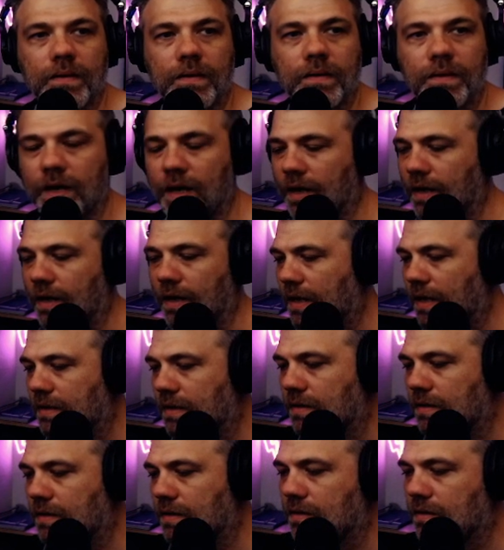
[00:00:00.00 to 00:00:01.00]
Yeah,
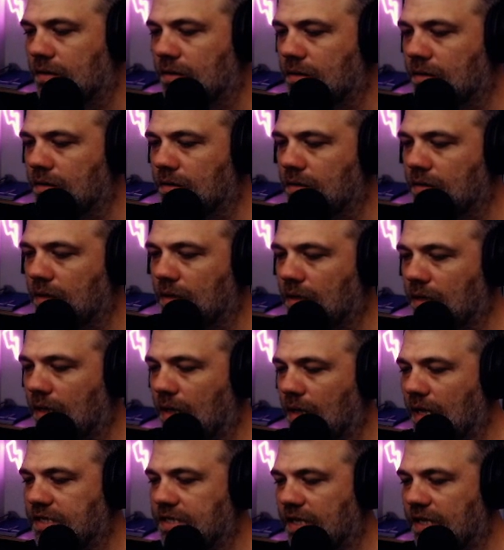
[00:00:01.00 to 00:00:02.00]

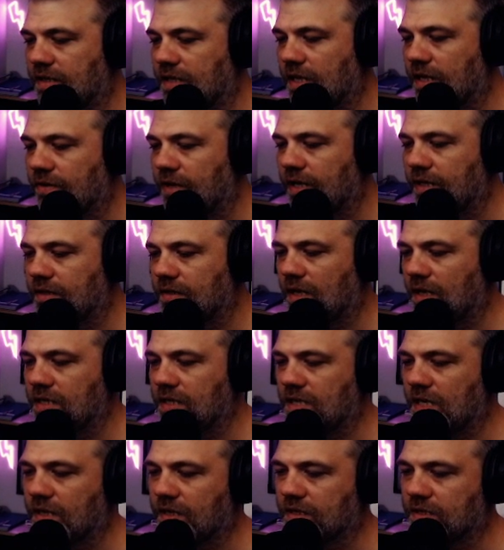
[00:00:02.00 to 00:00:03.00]
I said that, right? I
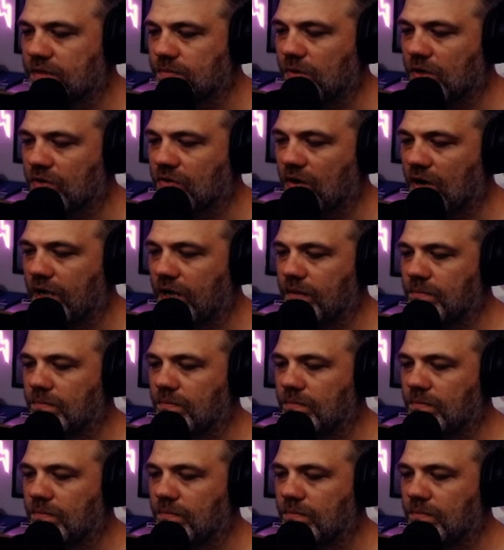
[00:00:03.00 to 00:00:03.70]
said it could smell crime.